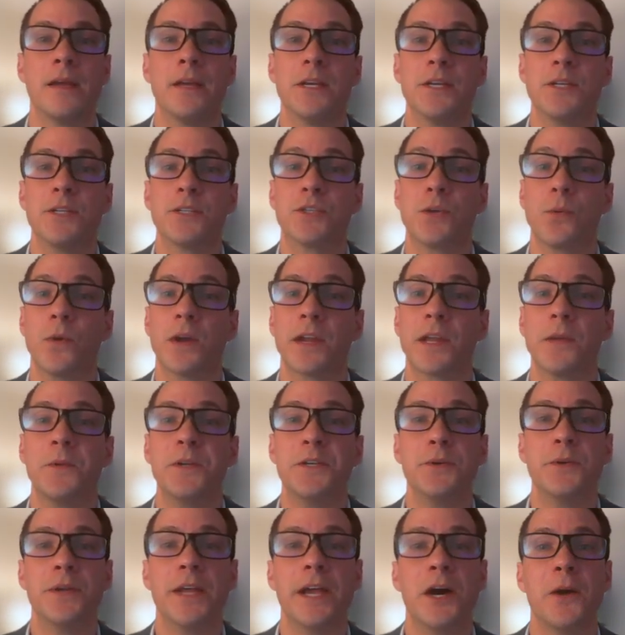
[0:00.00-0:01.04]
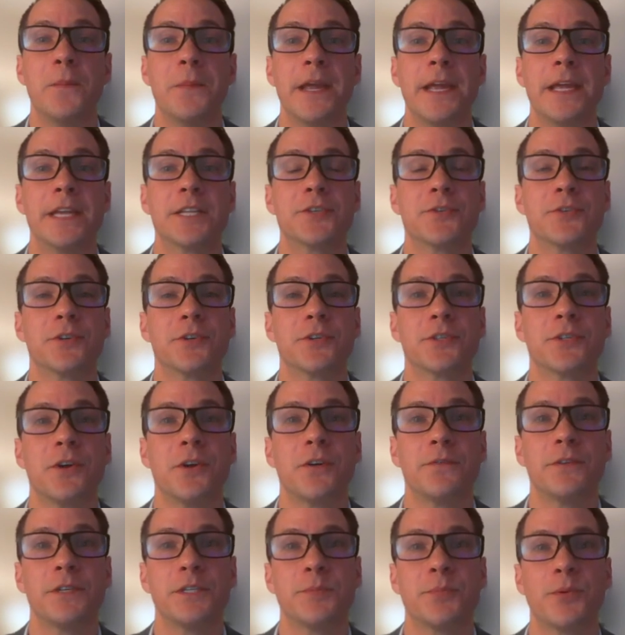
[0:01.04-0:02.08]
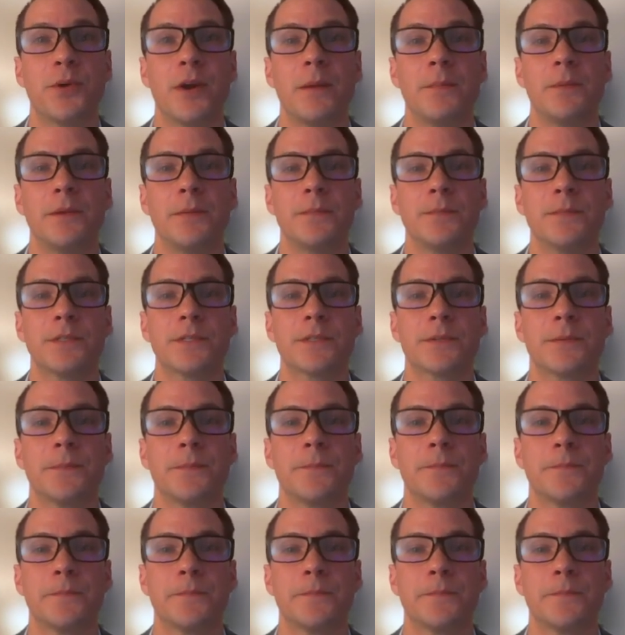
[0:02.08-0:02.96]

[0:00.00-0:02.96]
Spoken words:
So what can we do to help answer or solve these problems?